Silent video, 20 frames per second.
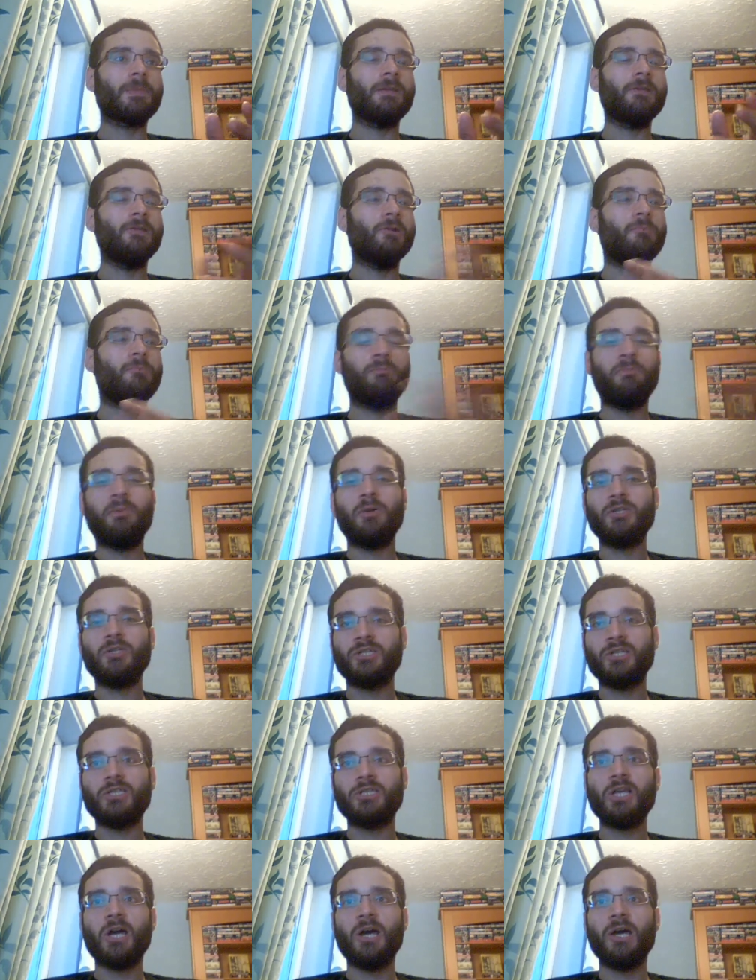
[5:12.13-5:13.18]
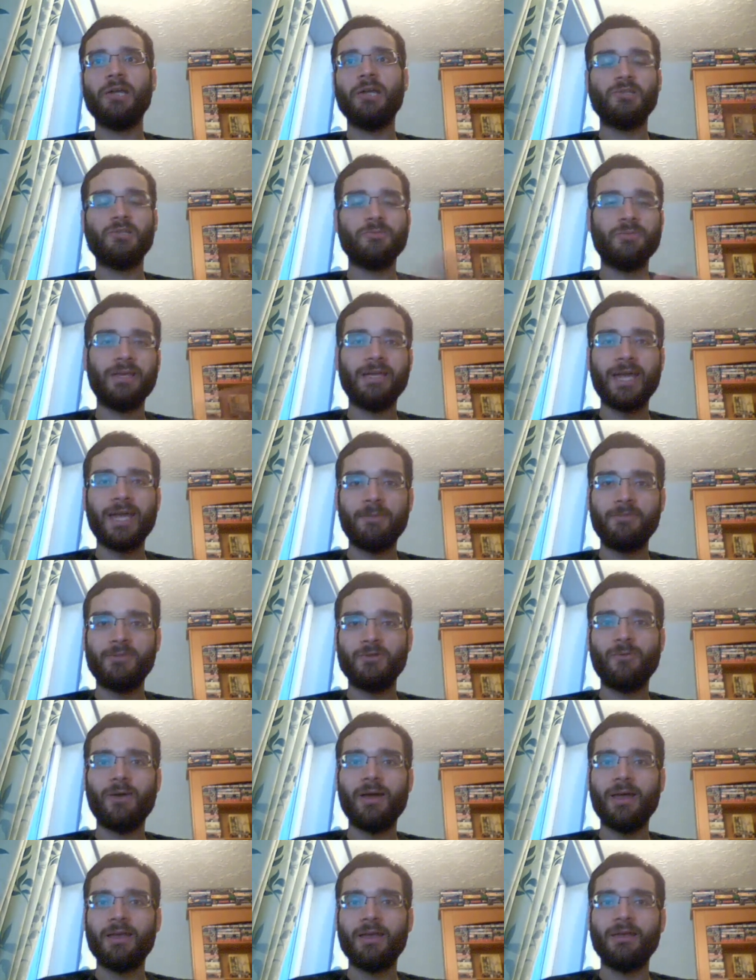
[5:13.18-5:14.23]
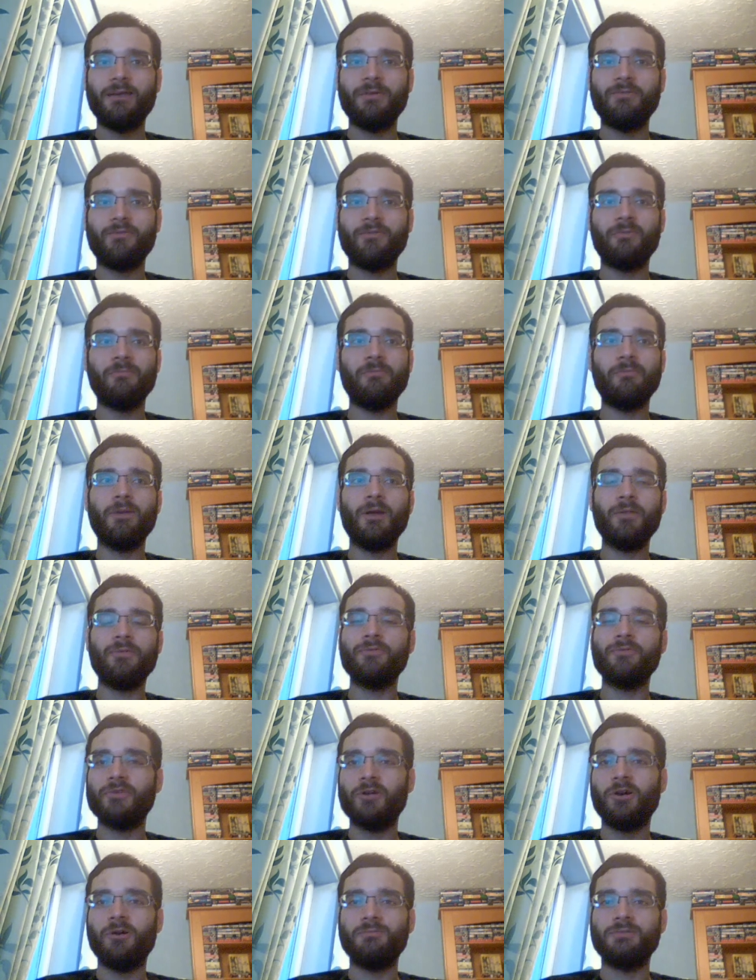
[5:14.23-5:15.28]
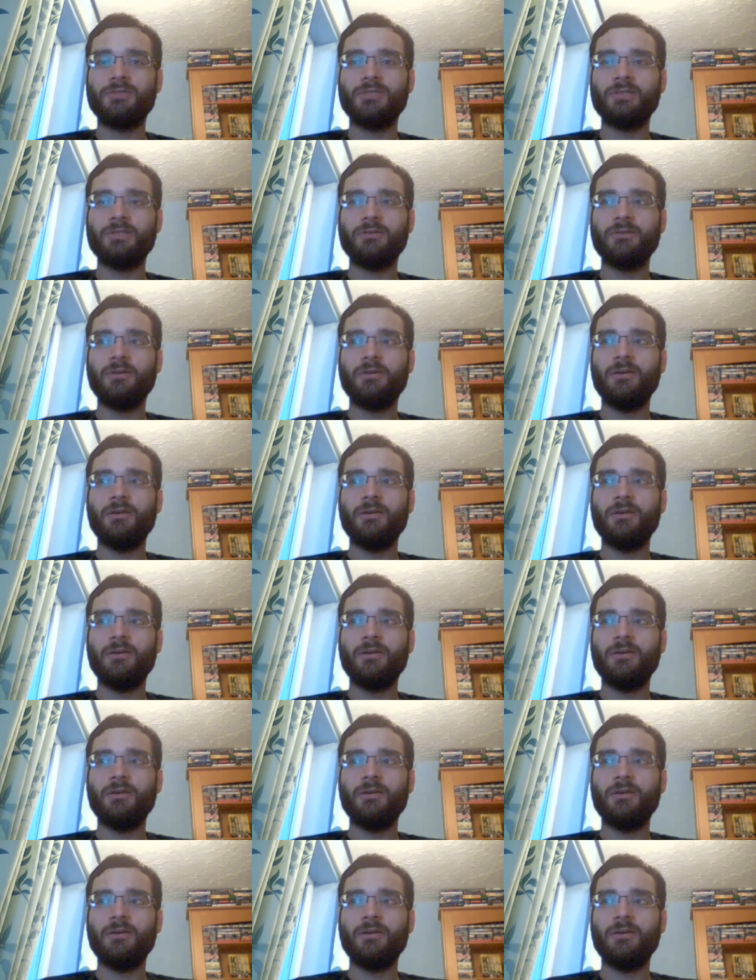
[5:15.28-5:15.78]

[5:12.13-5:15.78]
you know, pushed aside, should be kept away from other jobs.